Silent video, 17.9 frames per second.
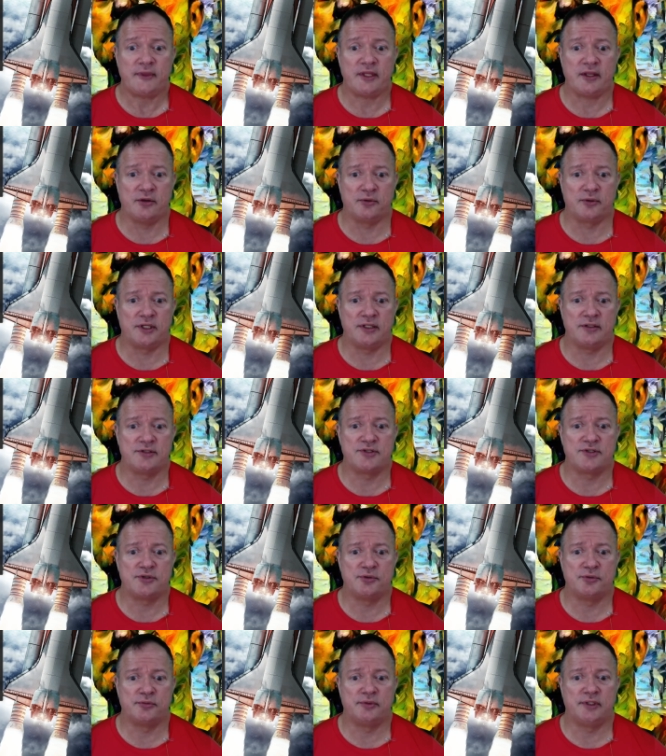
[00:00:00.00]
Okay,
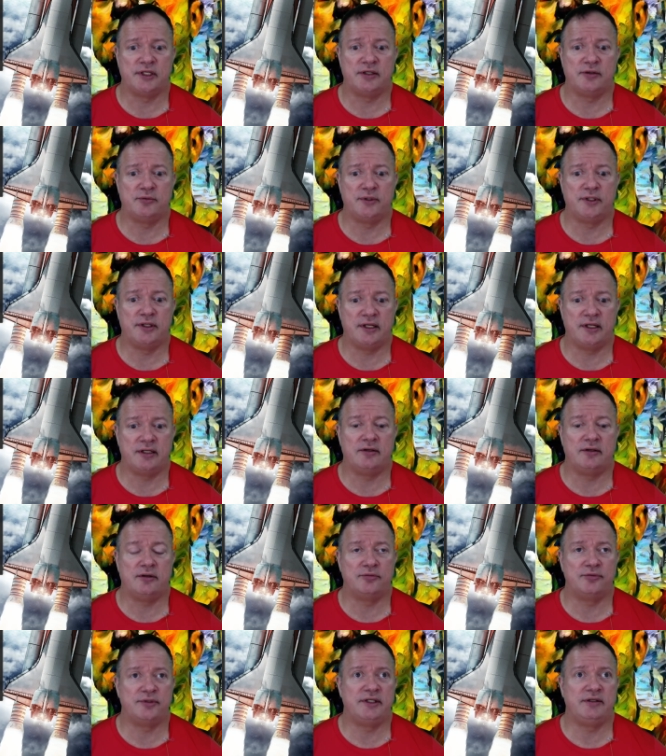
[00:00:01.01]
so now we
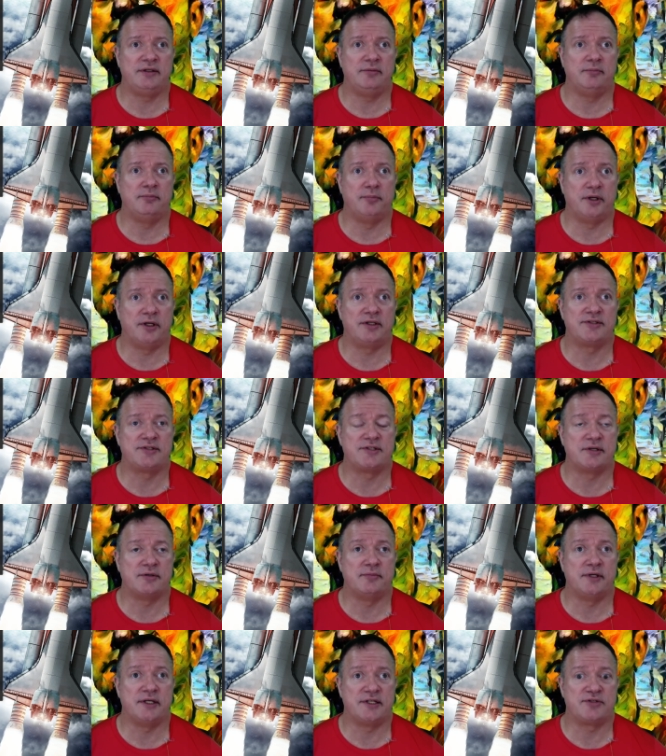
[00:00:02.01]
already bought
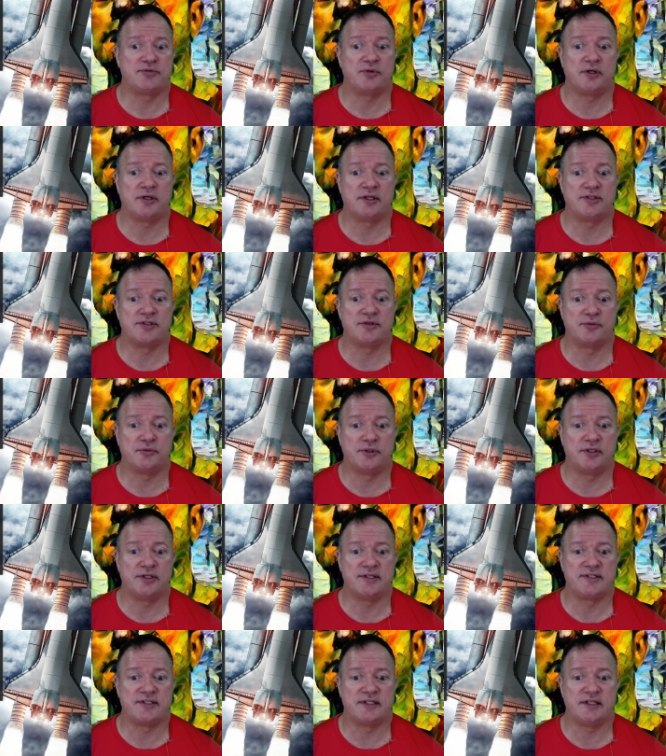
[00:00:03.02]
some SROCKET, so we're going
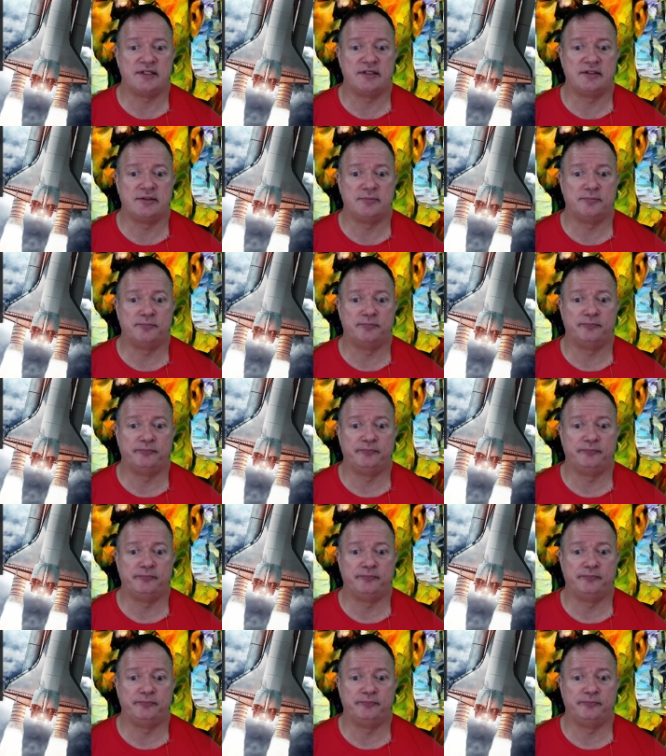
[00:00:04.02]
to stake them.